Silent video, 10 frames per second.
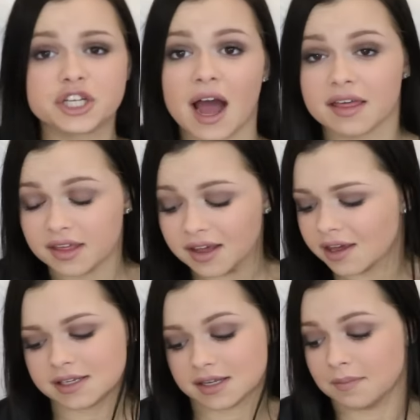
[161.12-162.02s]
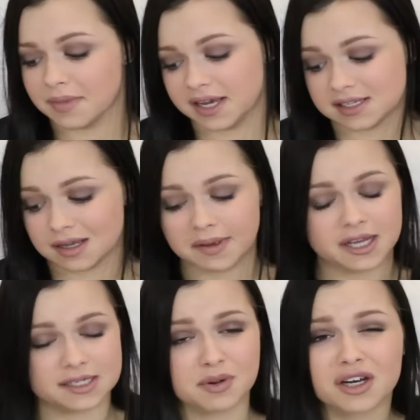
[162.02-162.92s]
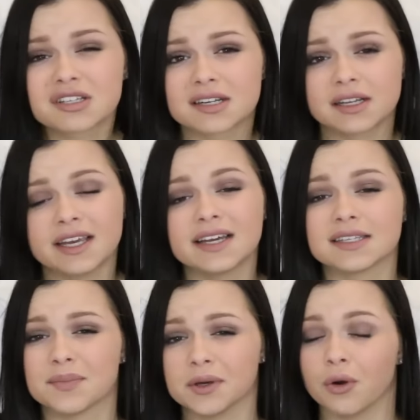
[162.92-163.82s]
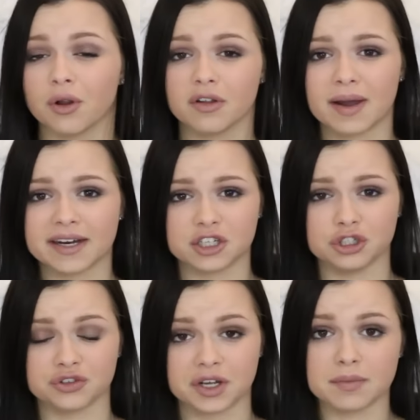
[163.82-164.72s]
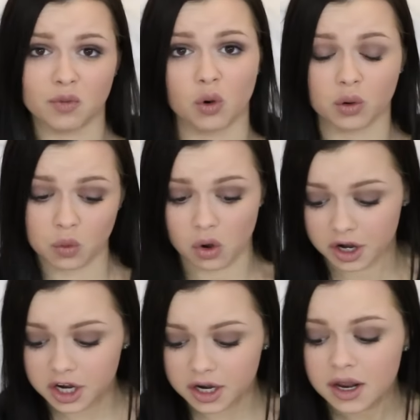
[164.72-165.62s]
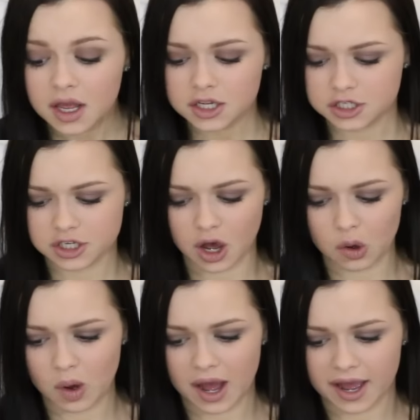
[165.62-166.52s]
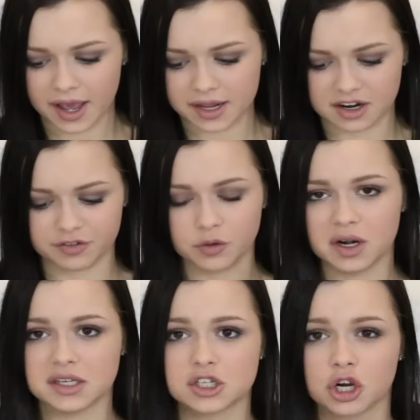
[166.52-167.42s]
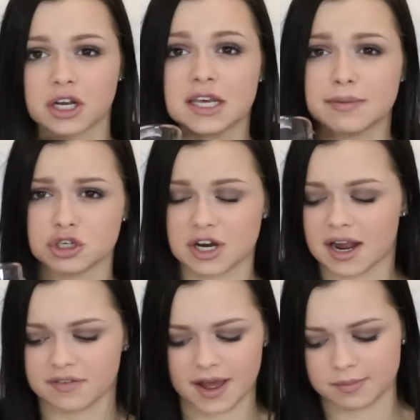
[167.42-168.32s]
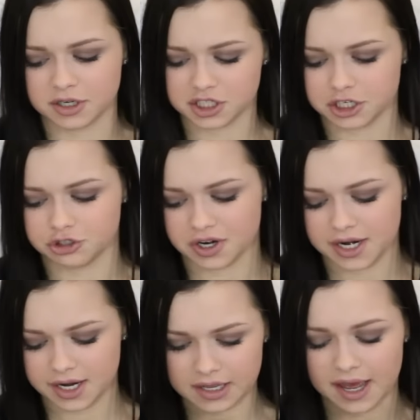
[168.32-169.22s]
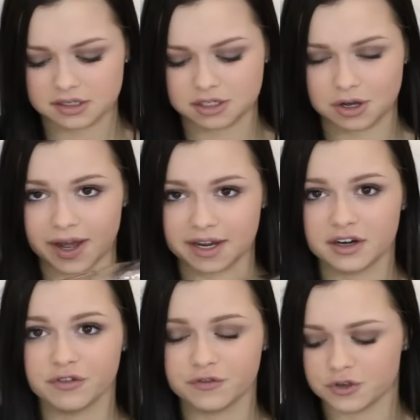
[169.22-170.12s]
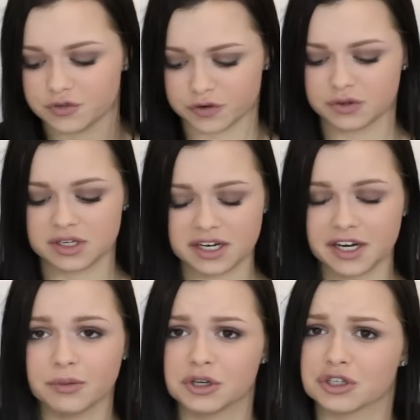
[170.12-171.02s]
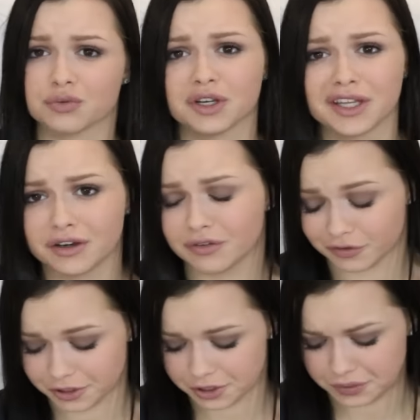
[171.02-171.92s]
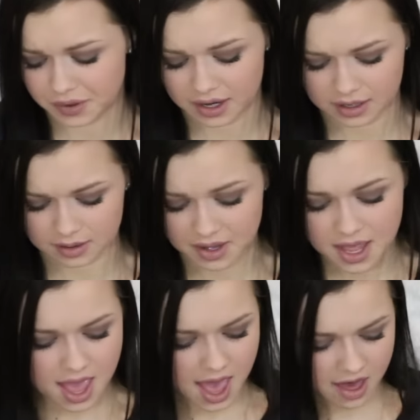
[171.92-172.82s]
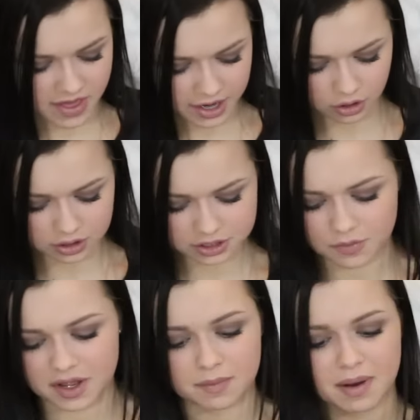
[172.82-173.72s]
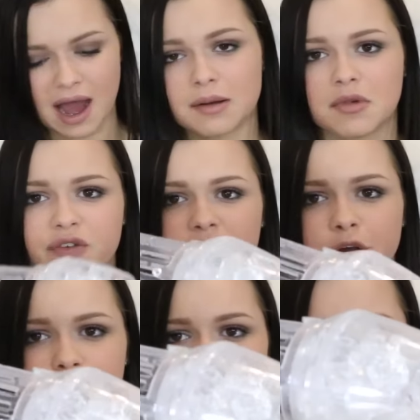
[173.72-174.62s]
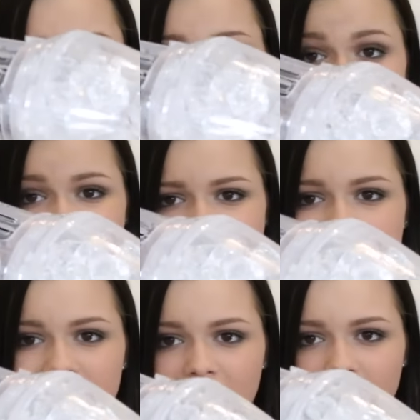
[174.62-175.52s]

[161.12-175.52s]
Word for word: which I think is amazing because personally, it's a big goal of mine to drink more water. So I definitely want to start keeping track of how much I drink. Yes, yeah, so I can infuse fruits in here, which is really good for you. Um, and then also on the bottom of here, you can freeze it